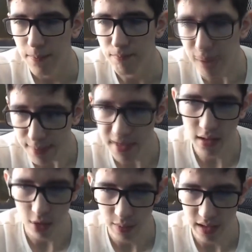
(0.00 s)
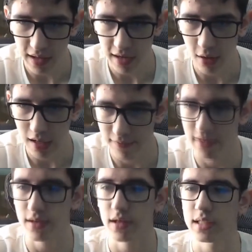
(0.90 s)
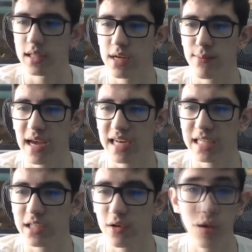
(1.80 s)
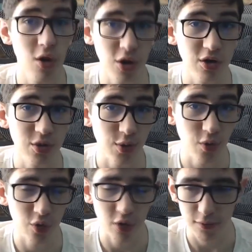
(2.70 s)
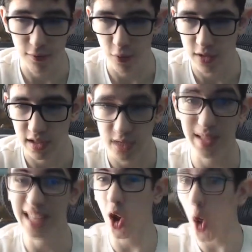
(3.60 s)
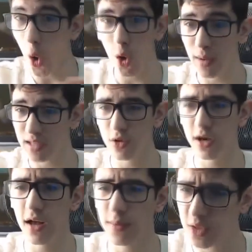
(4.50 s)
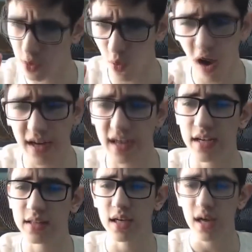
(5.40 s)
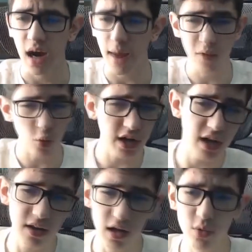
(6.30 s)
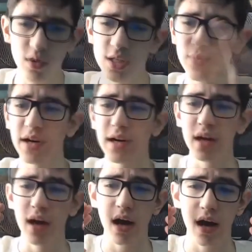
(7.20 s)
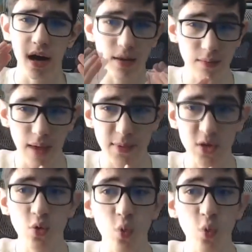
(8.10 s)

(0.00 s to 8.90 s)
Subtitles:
Maybe a little bit later if it does take Mandy longer to record all of her voice lines. But that's all Mesozoic Isle episode 1 needs. I've been working on the other ones, but episode